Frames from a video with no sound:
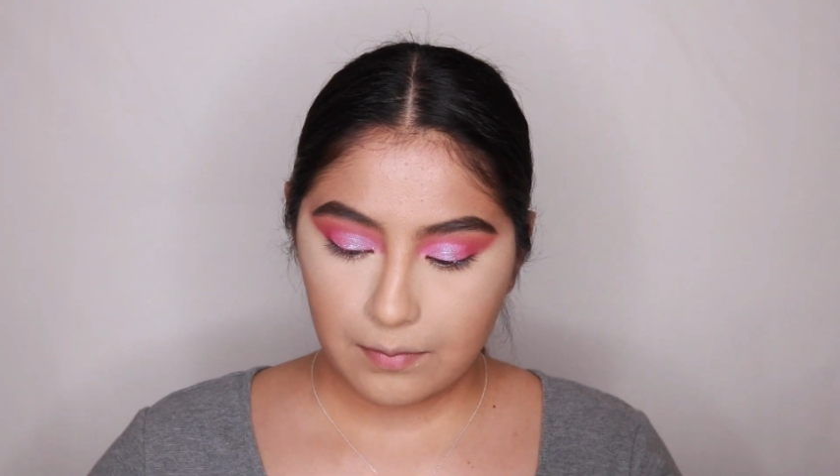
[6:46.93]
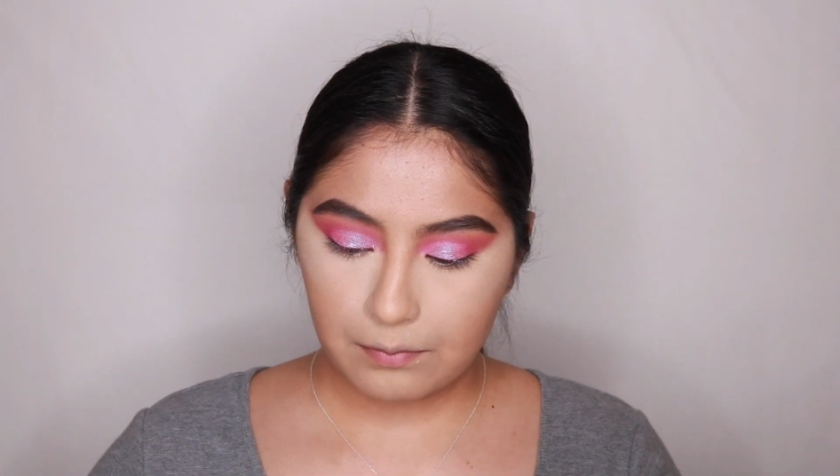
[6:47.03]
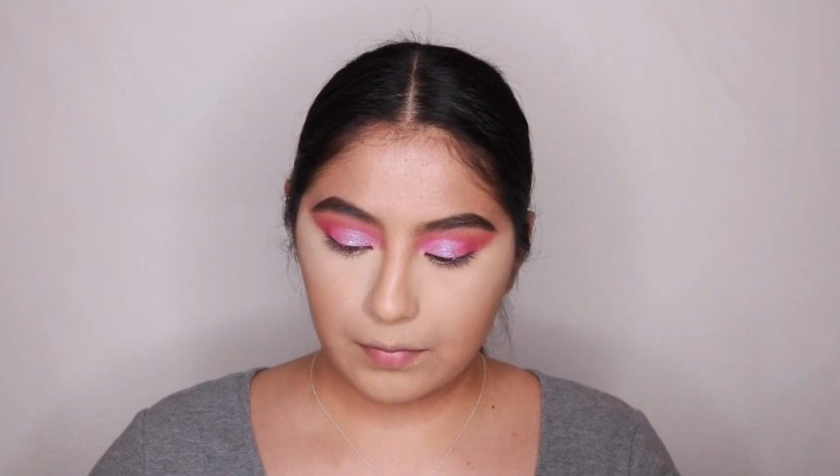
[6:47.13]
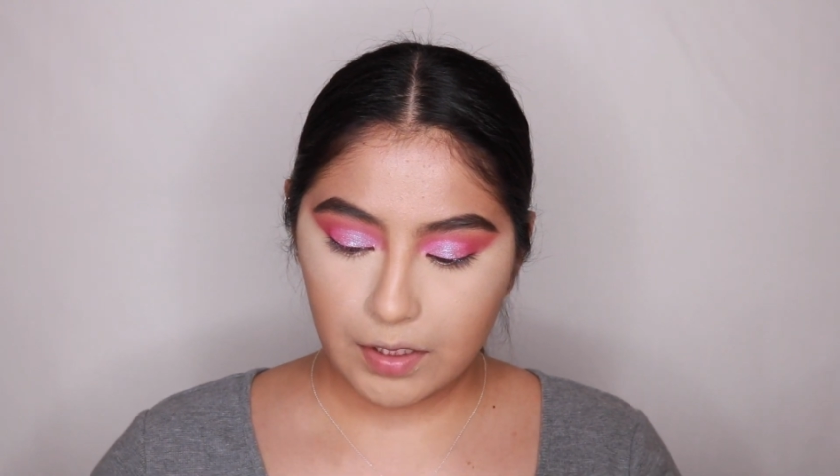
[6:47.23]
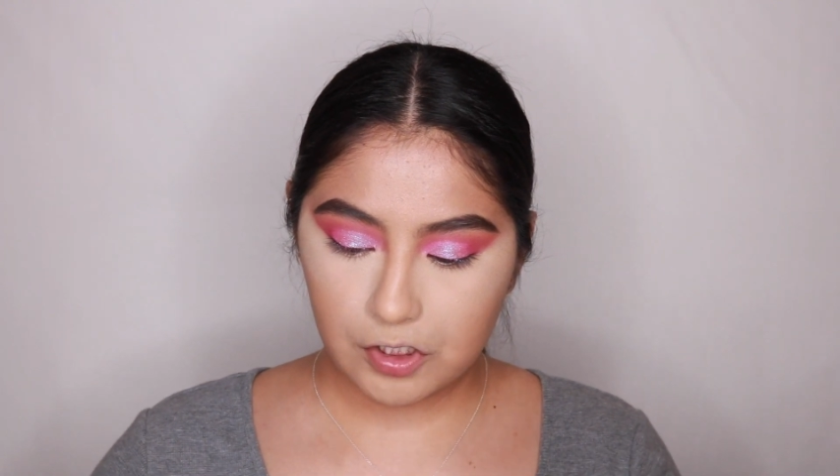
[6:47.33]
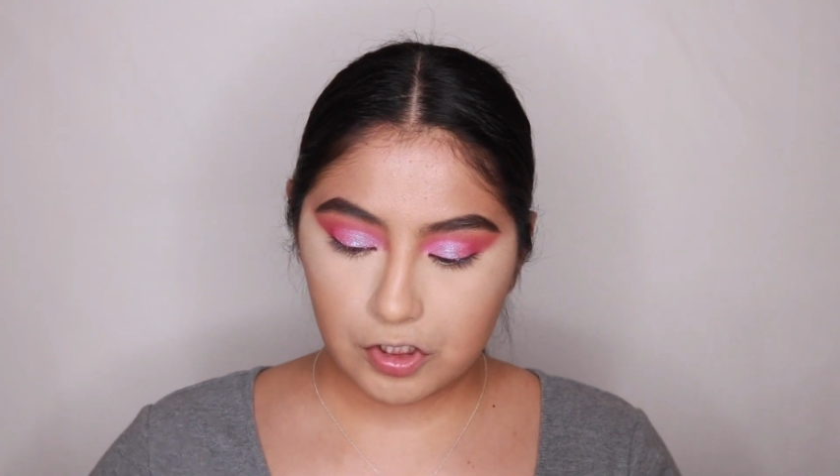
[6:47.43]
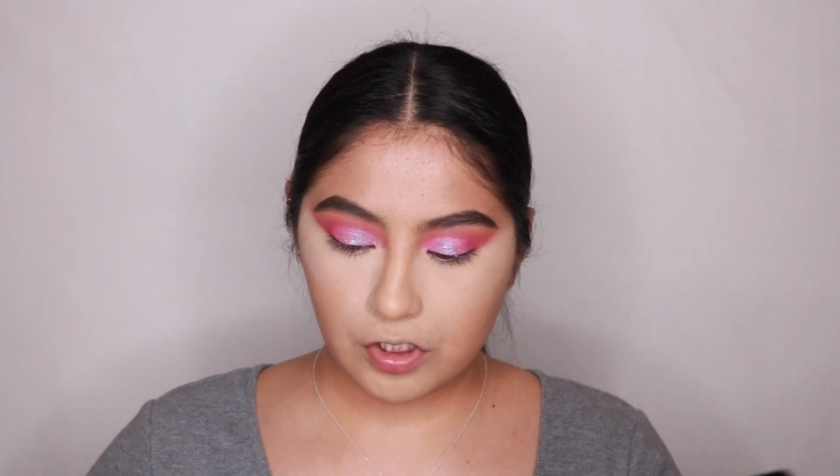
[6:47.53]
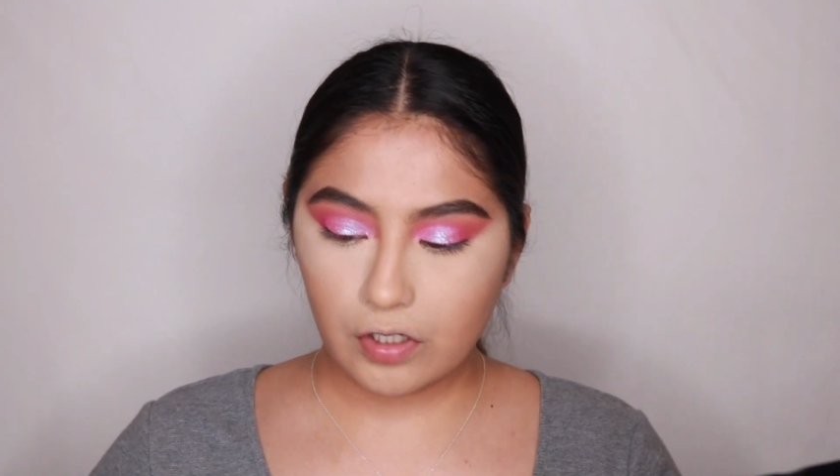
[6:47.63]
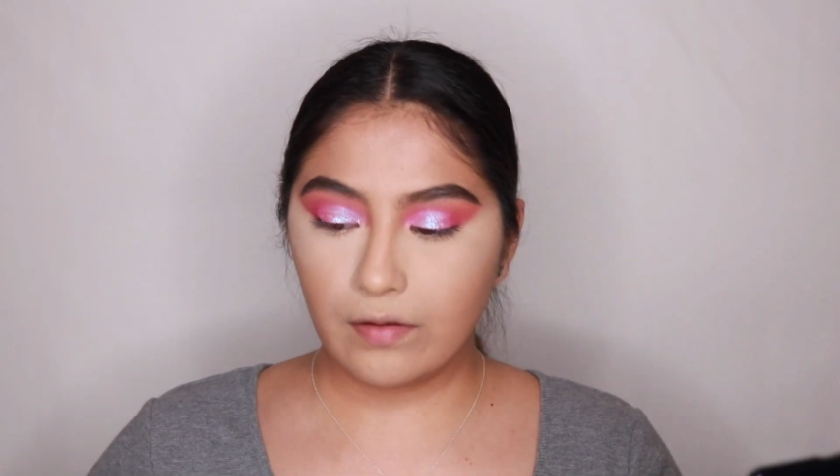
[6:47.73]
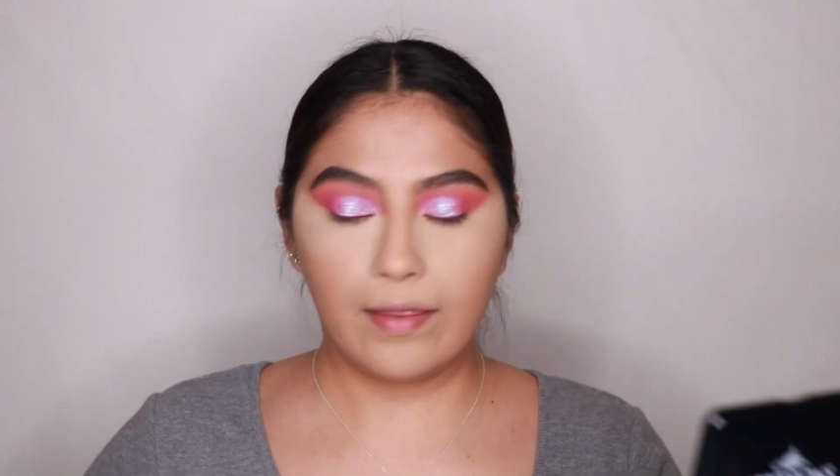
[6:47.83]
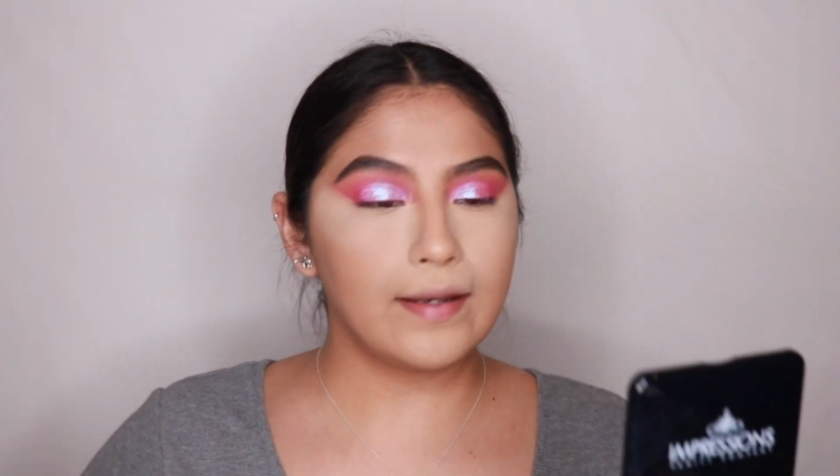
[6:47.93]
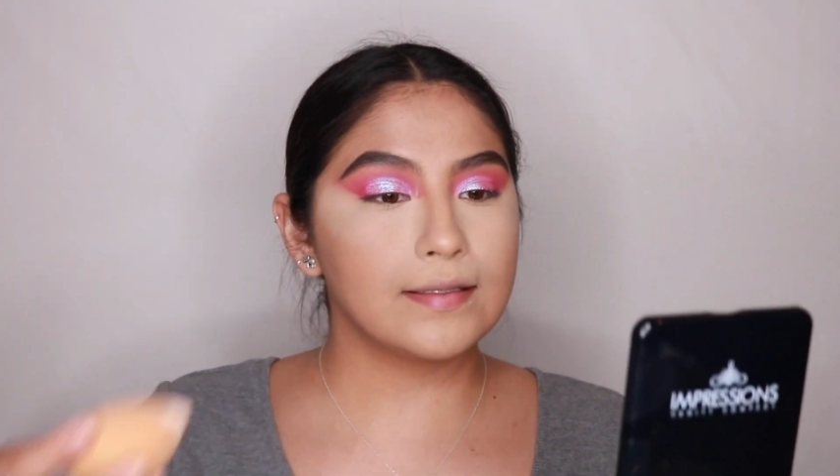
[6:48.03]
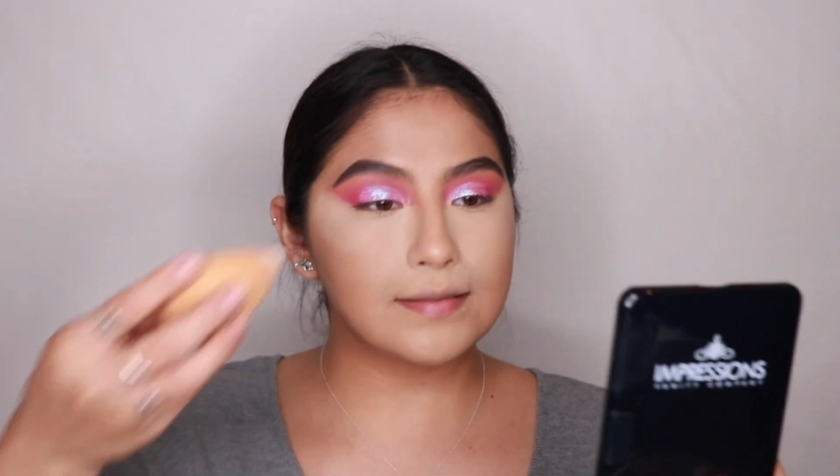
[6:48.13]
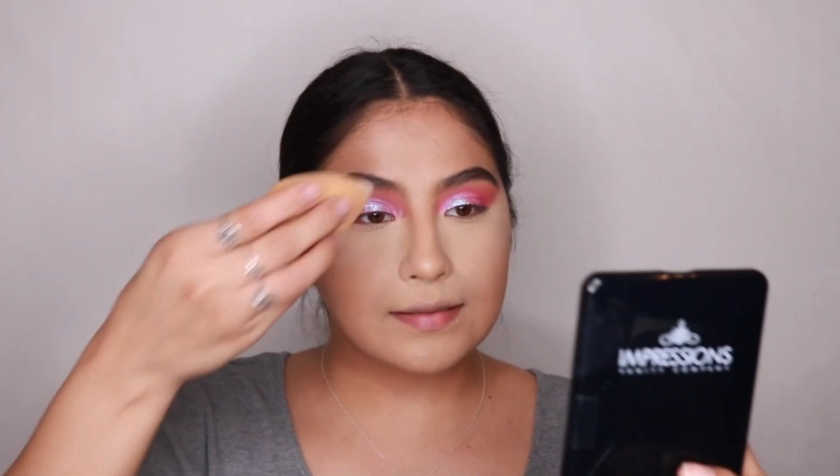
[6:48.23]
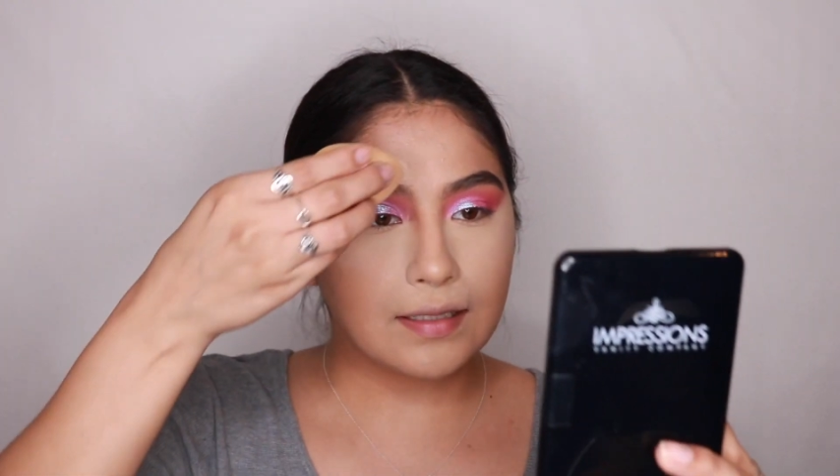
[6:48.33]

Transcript: make sure that it's